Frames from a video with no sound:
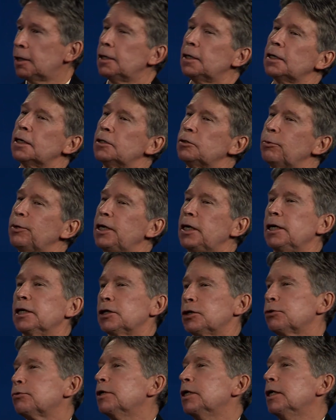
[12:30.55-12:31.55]
because we can't
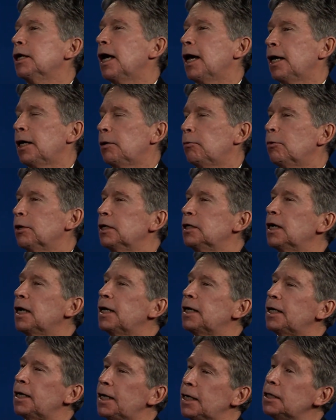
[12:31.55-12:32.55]
treat anyone
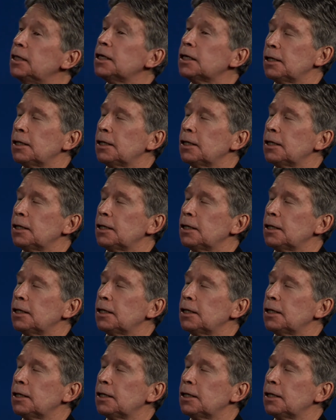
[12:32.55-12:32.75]
in the